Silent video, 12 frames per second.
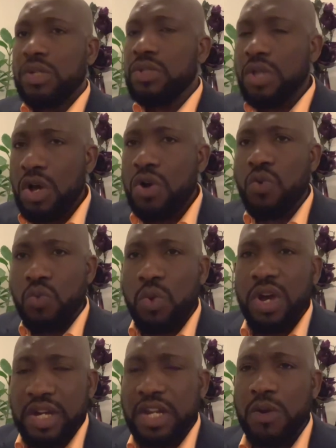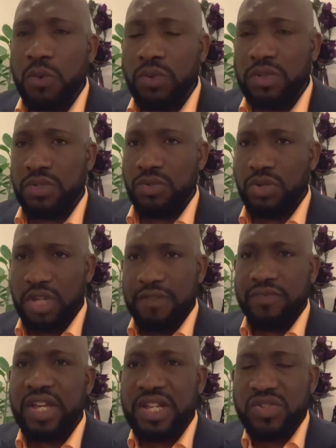No, what they will do,
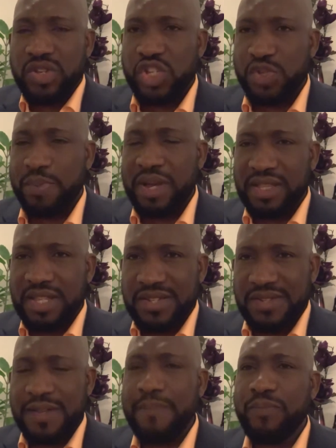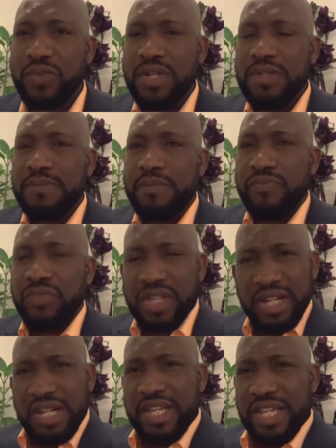if they suspect that something
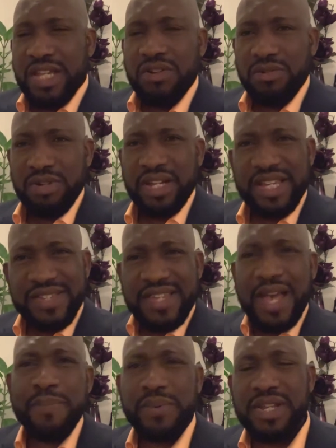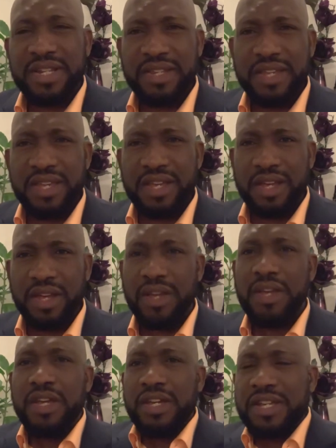illegal is happening here,
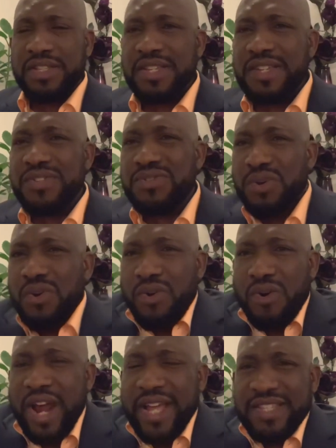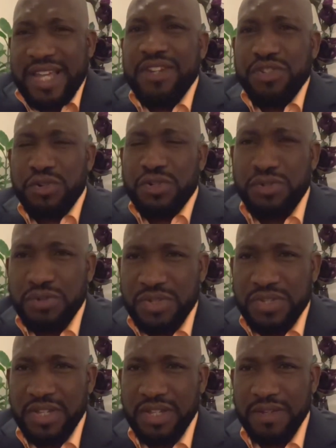it is your right and your
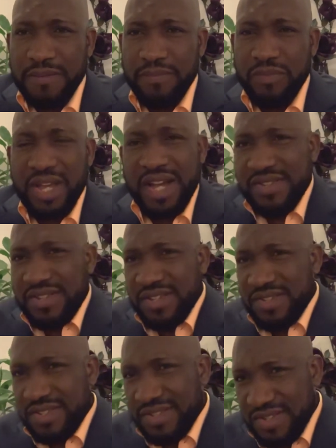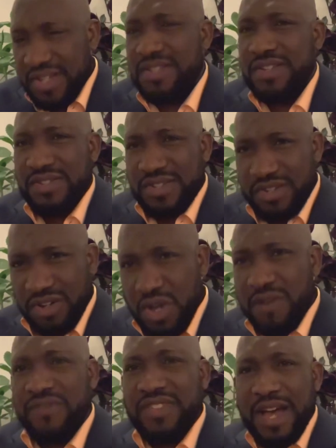duty as a citizen
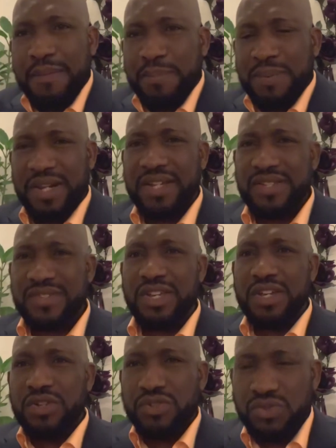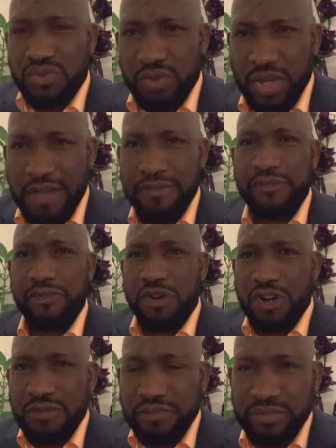of that place to
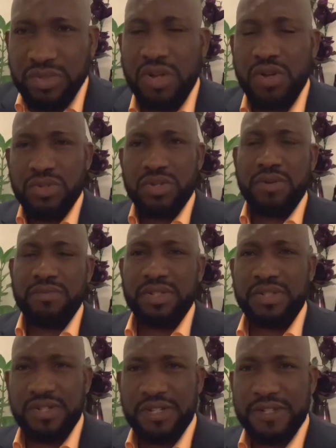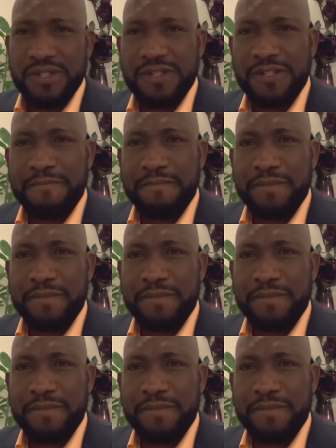inform the authorities.